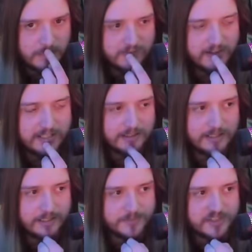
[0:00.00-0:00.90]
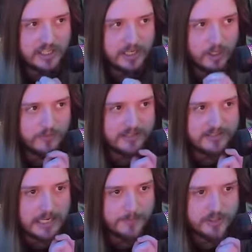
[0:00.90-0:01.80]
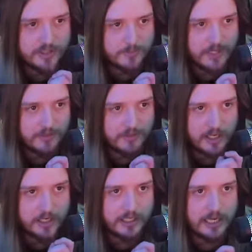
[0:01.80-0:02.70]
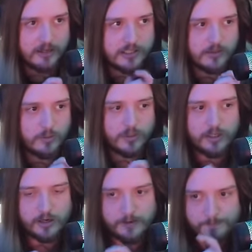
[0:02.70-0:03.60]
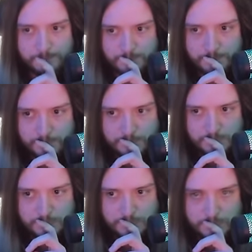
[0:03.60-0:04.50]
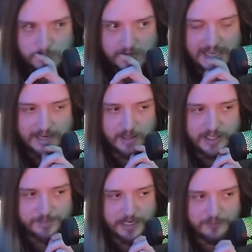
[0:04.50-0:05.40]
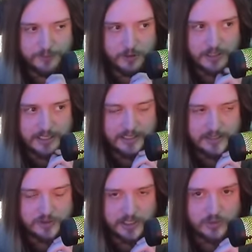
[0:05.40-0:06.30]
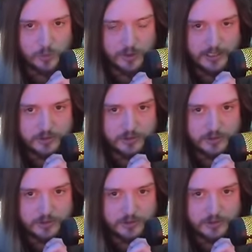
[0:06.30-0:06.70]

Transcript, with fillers: I didn't let him sink all that damage into me, I think I got a guaranteed the win here. Acolyte is painful. It, it's it's one extra